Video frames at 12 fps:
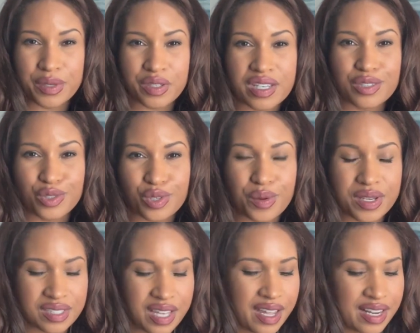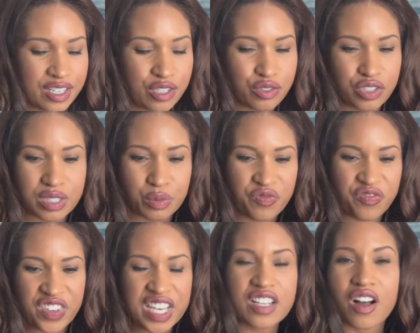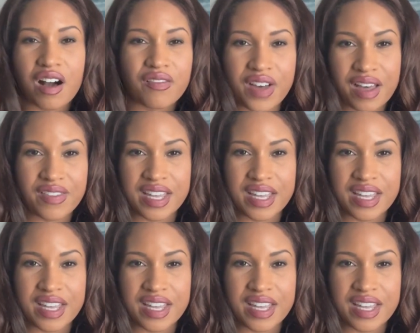you get so excited, you just feed off of